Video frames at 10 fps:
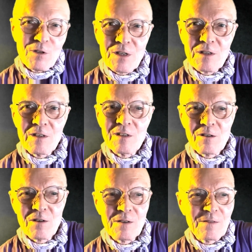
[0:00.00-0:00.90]
was this
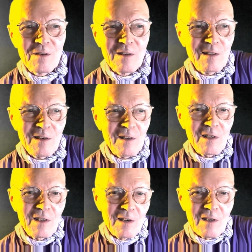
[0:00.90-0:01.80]
sort of,
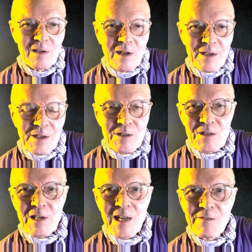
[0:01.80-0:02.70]
I
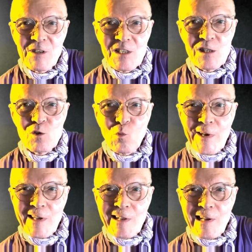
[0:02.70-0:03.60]
guess, kind of a
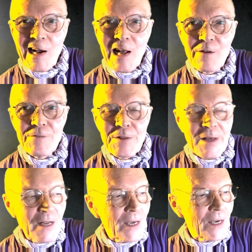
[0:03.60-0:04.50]
swinging guy for
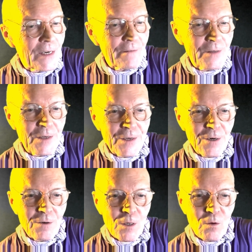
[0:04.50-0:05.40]
that kind of
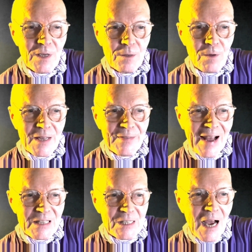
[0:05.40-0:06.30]
era at
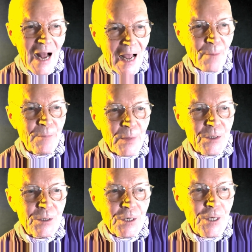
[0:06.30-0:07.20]
that time.
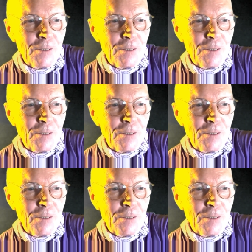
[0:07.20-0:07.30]
But